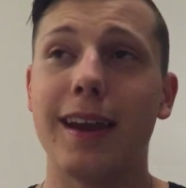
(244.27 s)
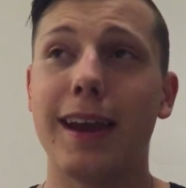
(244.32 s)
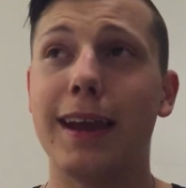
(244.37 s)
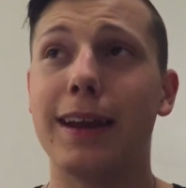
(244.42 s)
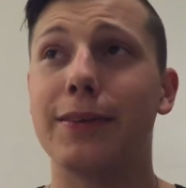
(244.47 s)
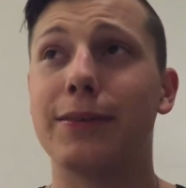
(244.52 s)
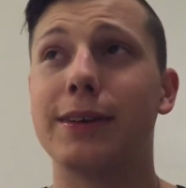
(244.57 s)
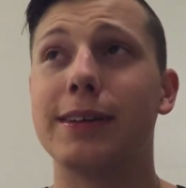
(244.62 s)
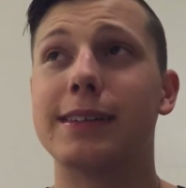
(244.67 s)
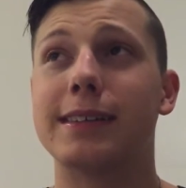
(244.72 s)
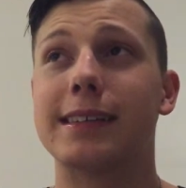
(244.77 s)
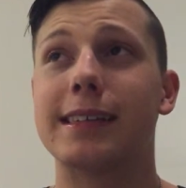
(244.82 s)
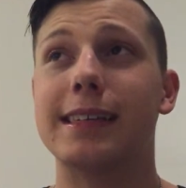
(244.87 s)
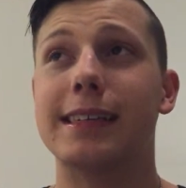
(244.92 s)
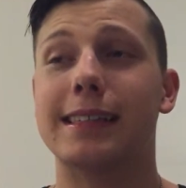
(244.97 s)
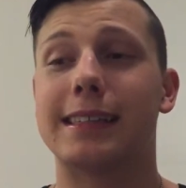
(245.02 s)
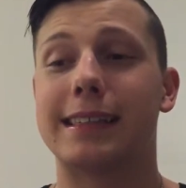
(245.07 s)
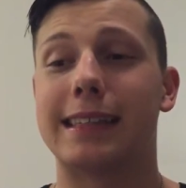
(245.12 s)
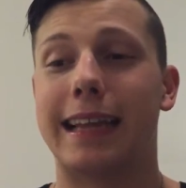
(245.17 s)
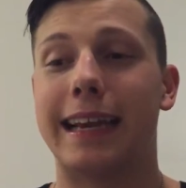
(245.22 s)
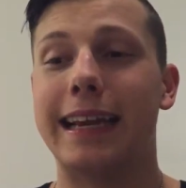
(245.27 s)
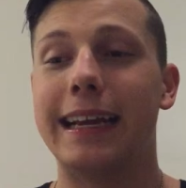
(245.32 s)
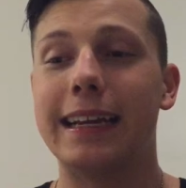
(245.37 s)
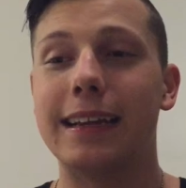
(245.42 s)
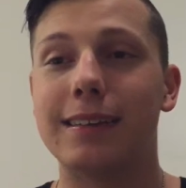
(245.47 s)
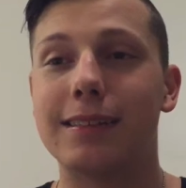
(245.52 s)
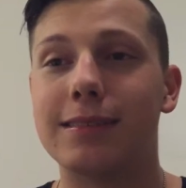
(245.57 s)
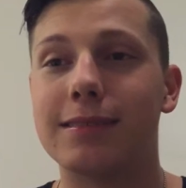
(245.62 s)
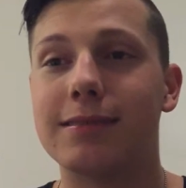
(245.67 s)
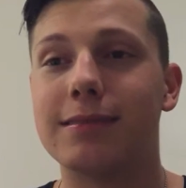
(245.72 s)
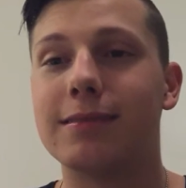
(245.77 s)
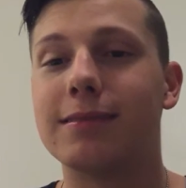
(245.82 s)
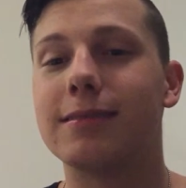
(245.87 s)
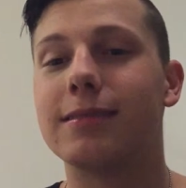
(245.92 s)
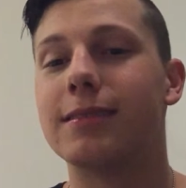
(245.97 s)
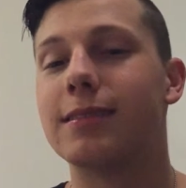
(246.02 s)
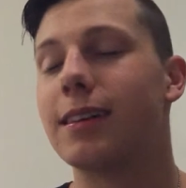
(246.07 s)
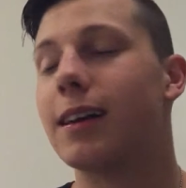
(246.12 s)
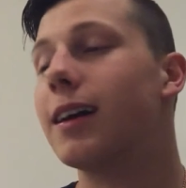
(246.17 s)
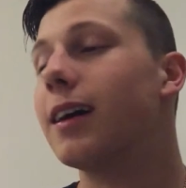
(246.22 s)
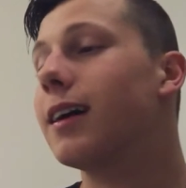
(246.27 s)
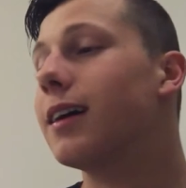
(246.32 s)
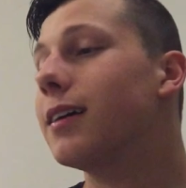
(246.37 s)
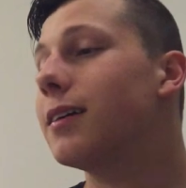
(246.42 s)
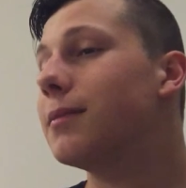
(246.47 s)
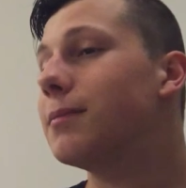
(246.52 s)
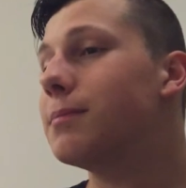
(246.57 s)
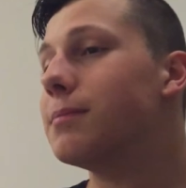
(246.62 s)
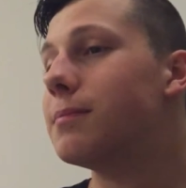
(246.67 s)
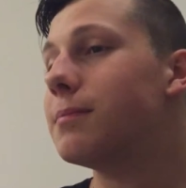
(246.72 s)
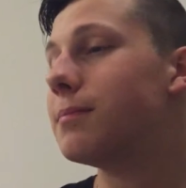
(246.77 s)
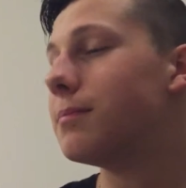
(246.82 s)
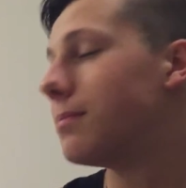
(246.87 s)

Anyways, it's late. Um,